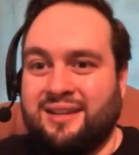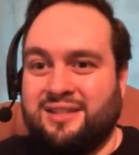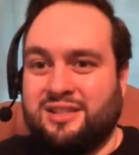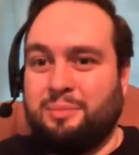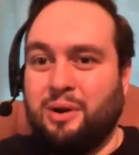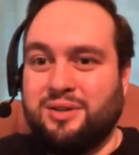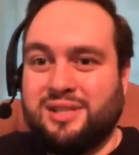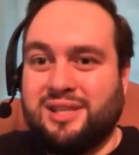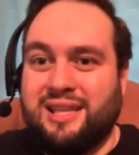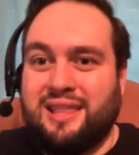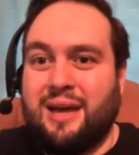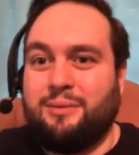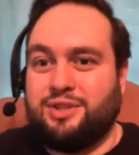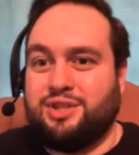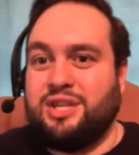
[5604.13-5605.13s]
supposedly
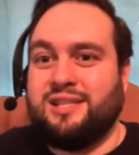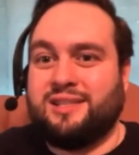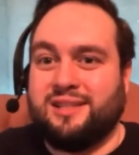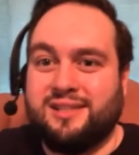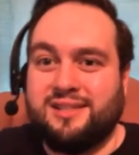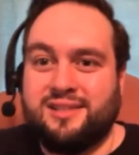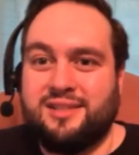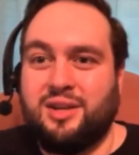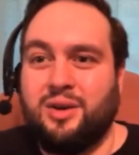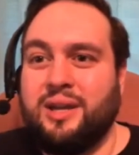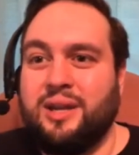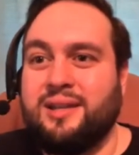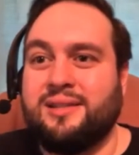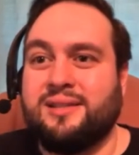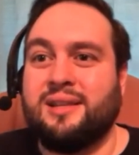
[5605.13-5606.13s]
that was Jesus. So
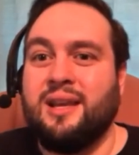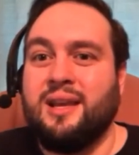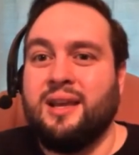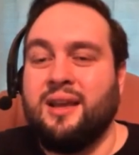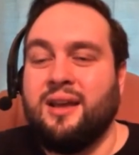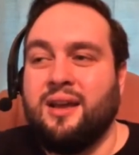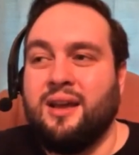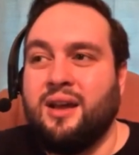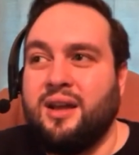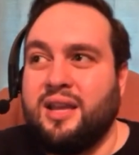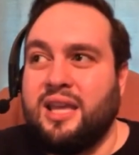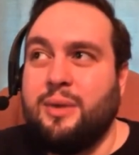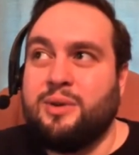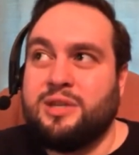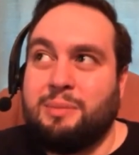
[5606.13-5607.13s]

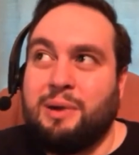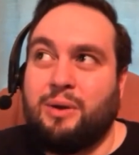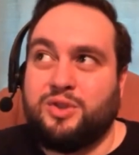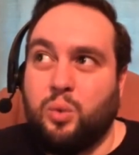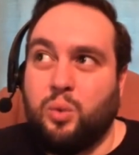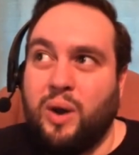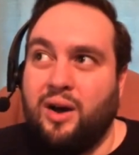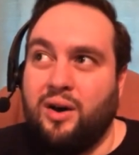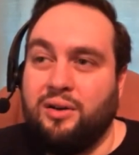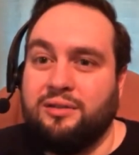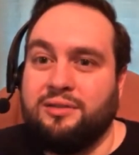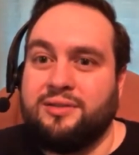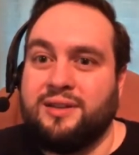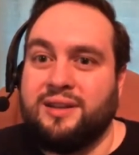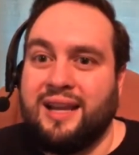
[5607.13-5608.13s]
he was about
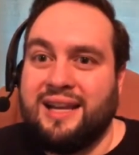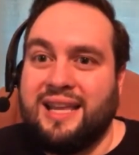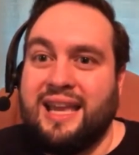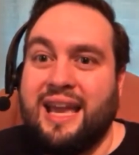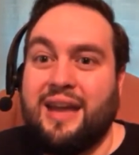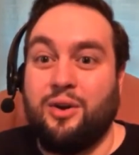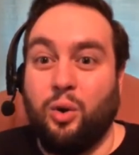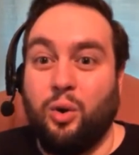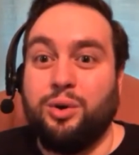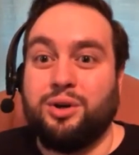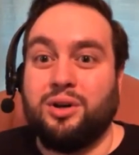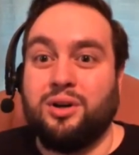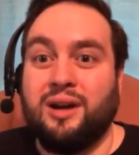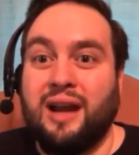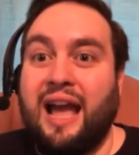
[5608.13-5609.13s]
12, and he had an
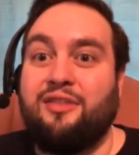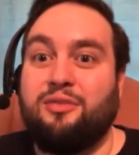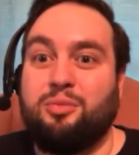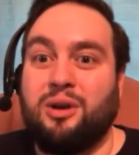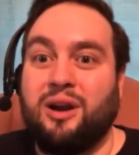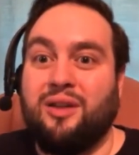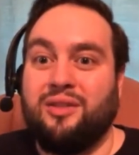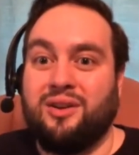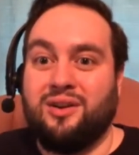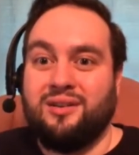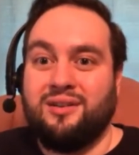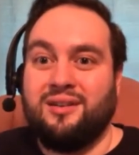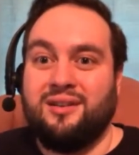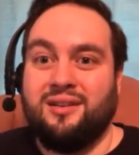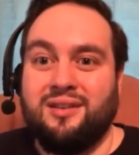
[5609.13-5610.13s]
older half-brother
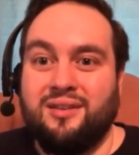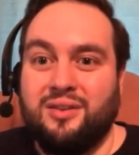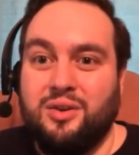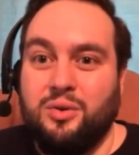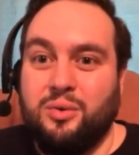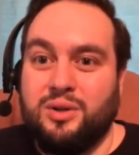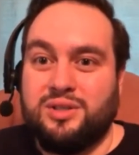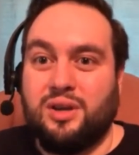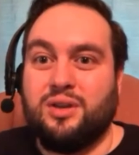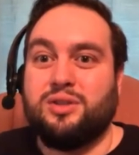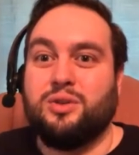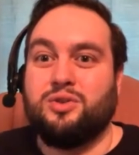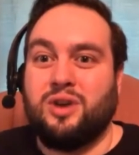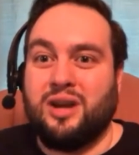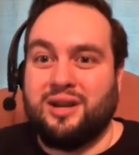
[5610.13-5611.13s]
who was
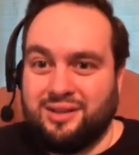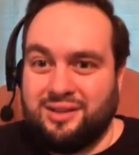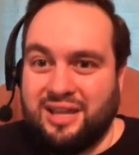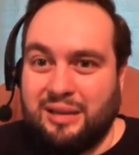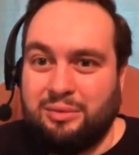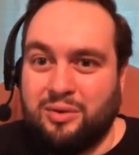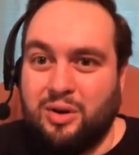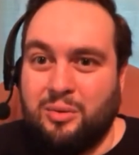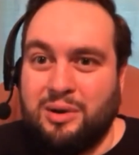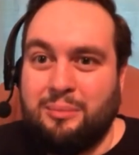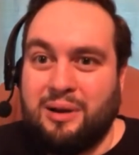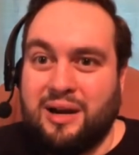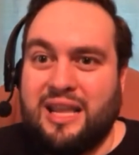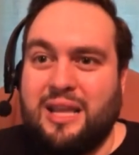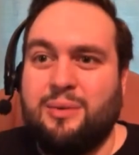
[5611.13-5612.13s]
also trying to claim the Roman
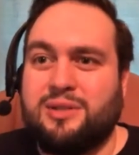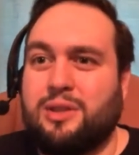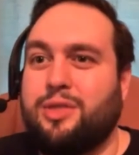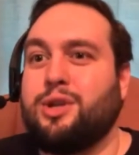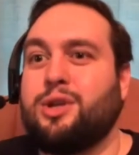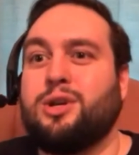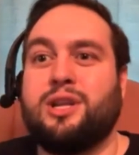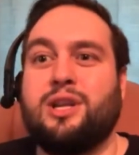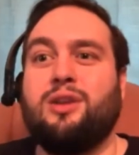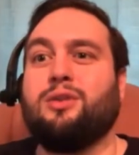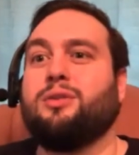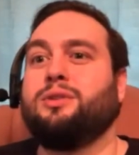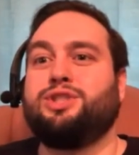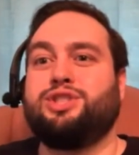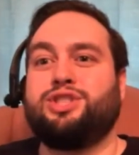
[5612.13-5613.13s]
Empire. He was a
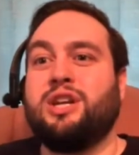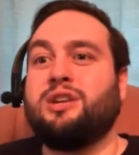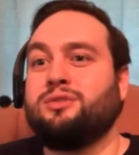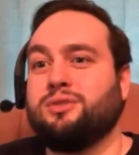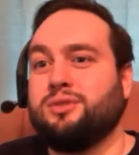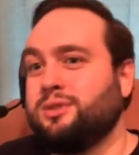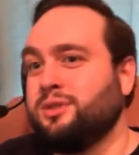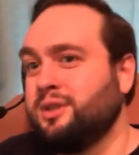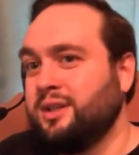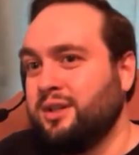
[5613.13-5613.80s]
30-year-old general,